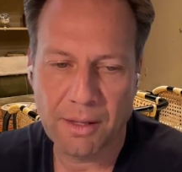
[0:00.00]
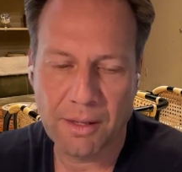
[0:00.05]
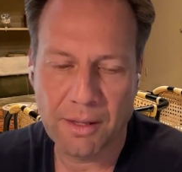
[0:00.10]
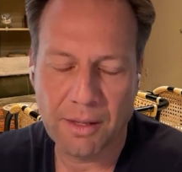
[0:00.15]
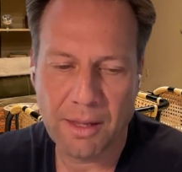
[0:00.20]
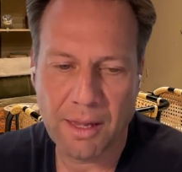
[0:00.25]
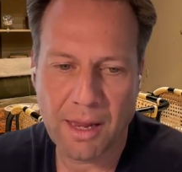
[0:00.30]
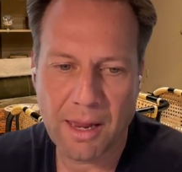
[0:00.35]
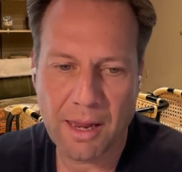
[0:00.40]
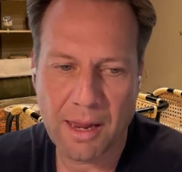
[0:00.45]

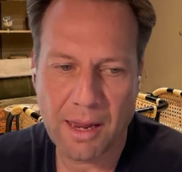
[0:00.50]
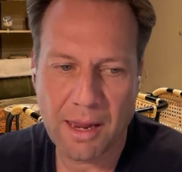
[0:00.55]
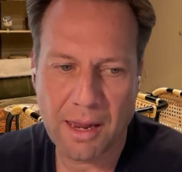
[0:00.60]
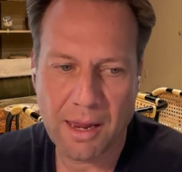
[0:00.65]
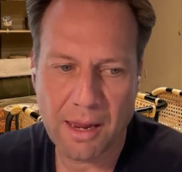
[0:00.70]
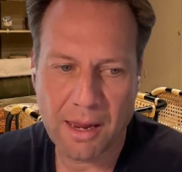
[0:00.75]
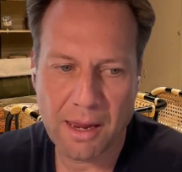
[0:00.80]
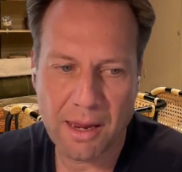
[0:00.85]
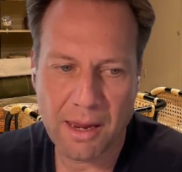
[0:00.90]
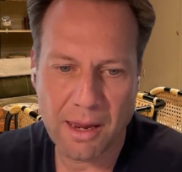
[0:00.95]

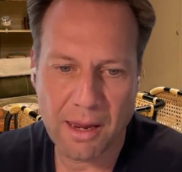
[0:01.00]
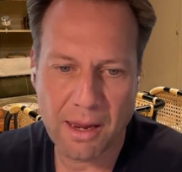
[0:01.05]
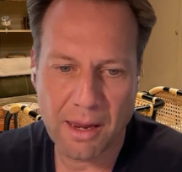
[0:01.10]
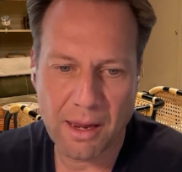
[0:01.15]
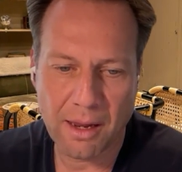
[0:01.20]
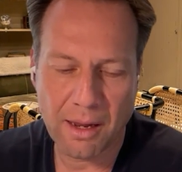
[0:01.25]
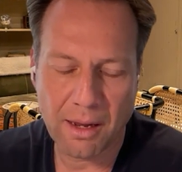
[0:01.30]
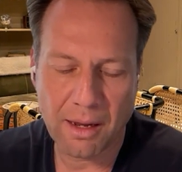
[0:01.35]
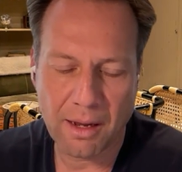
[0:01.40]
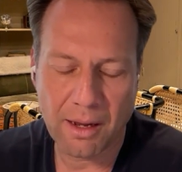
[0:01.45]

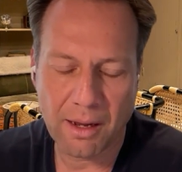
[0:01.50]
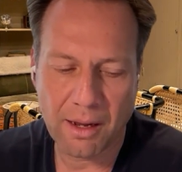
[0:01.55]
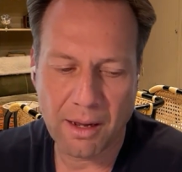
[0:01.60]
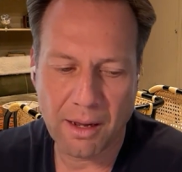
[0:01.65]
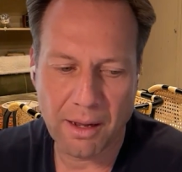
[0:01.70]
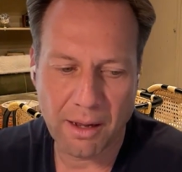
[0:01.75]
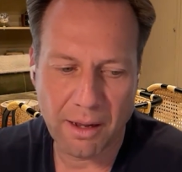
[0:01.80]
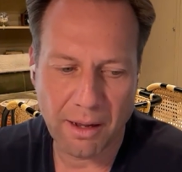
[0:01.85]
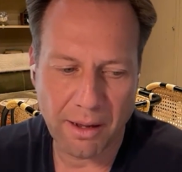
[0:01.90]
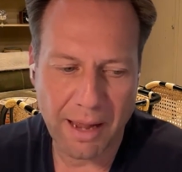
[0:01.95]
the
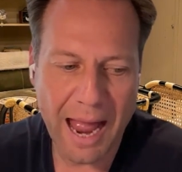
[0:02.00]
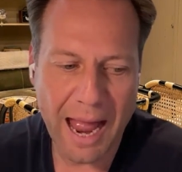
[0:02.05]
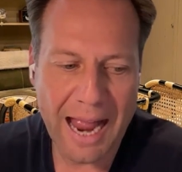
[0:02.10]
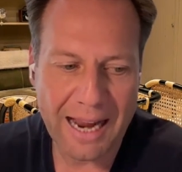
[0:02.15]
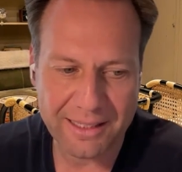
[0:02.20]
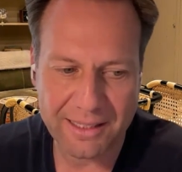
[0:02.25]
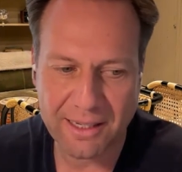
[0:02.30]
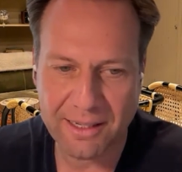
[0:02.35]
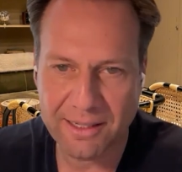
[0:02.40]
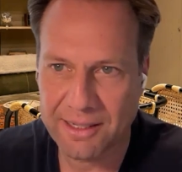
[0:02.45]

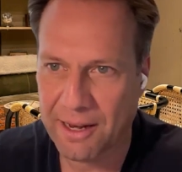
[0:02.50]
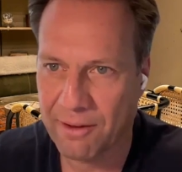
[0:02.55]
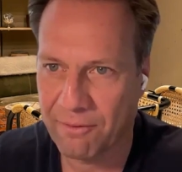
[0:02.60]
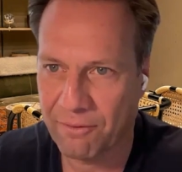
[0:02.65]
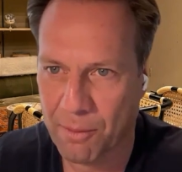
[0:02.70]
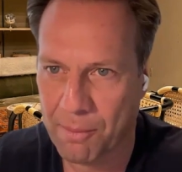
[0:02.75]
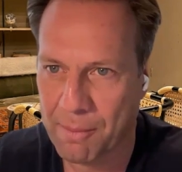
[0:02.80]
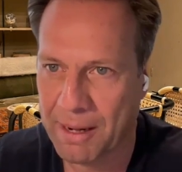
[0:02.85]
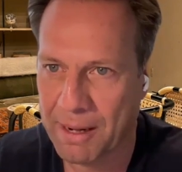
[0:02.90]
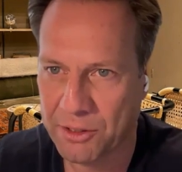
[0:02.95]
access to
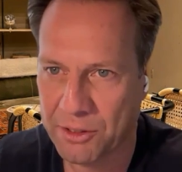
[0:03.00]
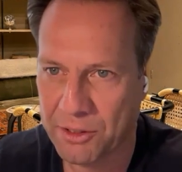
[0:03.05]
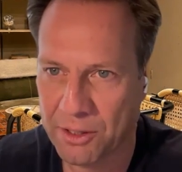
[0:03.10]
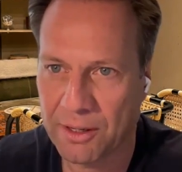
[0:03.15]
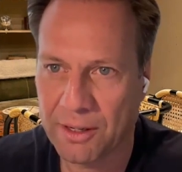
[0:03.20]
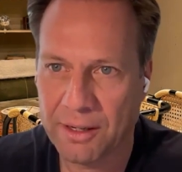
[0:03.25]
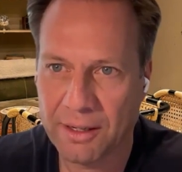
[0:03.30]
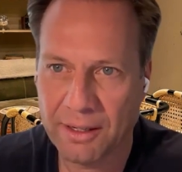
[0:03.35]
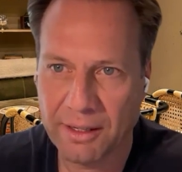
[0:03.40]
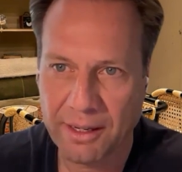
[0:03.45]

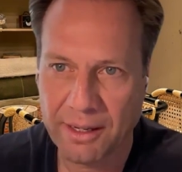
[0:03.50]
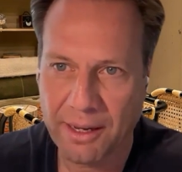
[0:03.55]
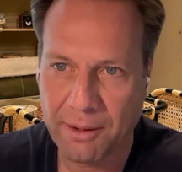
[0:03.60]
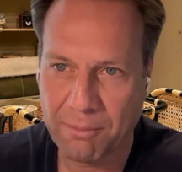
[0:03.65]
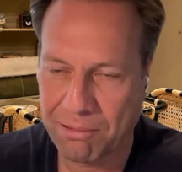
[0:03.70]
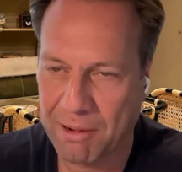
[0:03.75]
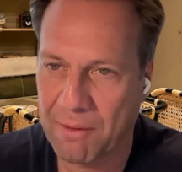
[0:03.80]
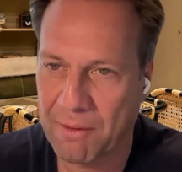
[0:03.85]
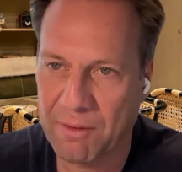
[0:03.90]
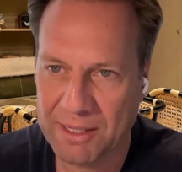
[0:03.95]
information,
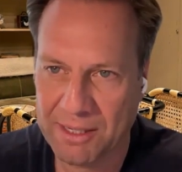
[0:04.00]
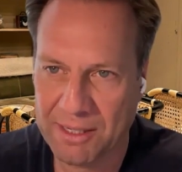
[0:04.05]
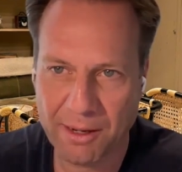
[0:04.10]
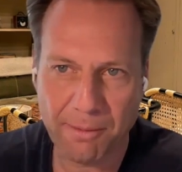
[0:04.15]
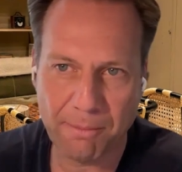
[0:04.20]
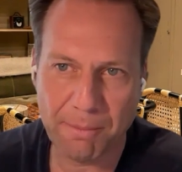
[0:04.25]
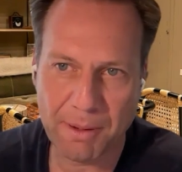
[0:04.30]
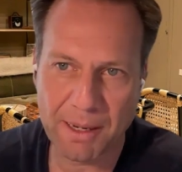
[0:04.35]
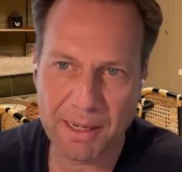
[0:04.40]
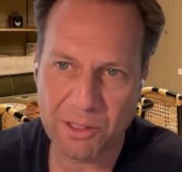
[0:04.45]
previously
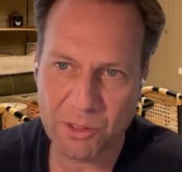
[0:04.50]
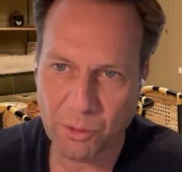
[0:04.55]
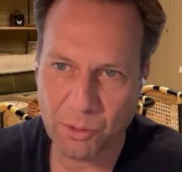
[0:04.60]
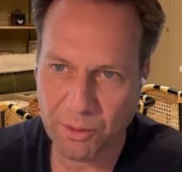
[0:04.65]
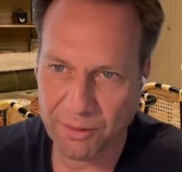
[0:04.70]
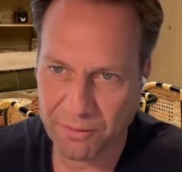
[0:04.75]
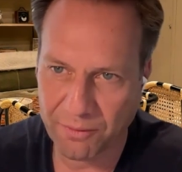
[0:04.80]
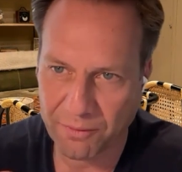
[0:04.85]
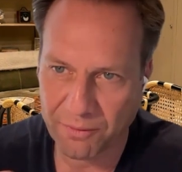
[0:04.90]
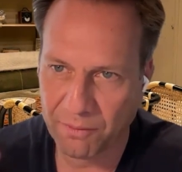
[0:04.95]
had been sort
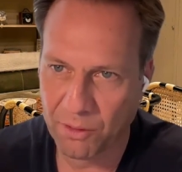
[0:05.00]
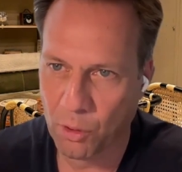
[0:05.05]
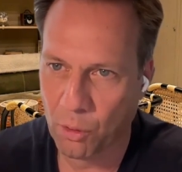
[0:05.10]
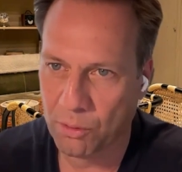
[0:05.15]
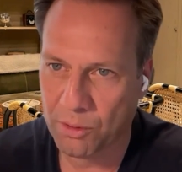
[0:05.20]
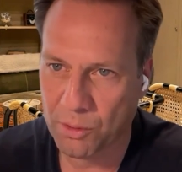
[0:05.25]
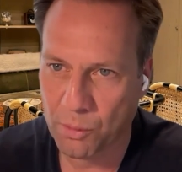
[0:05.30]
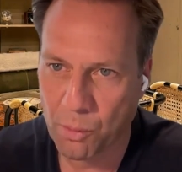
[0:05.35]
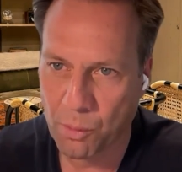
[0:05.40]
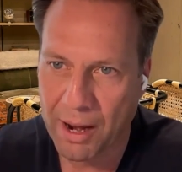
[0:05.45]
of
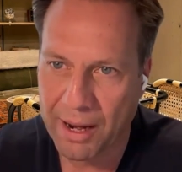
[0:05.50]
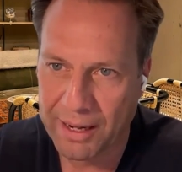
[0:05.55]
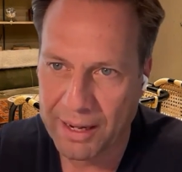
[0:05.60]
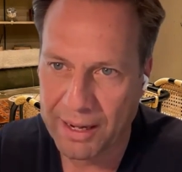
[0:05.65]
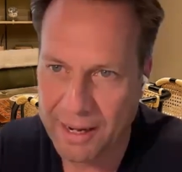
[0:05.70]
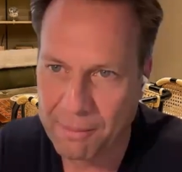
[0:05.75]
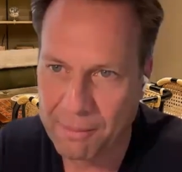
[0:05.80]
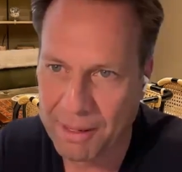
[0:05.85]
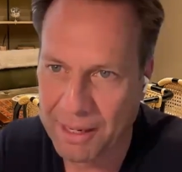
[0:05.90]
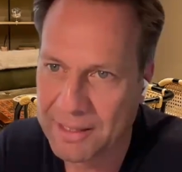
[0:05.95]
locked away in
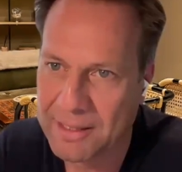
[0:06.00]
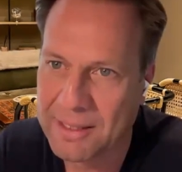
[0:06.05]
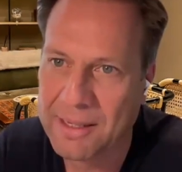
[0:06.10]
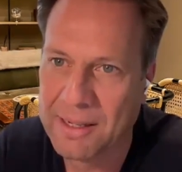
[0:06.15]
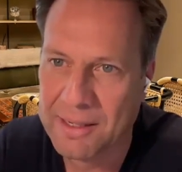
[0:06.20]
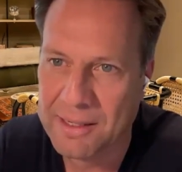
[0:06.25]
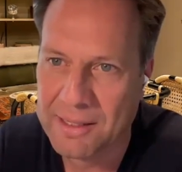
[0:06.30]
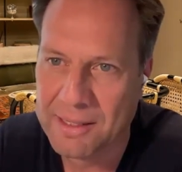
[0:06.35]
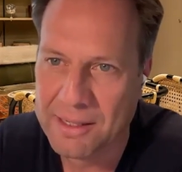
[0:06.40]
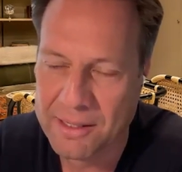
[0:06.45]

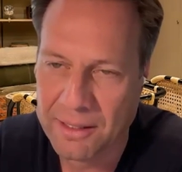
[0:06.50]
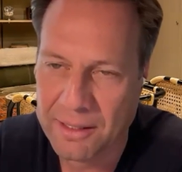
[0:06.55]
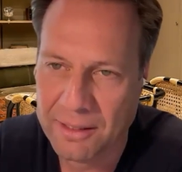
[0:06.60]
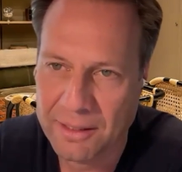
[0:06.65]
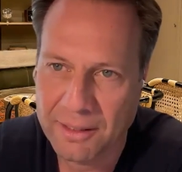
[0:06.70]
MLSs,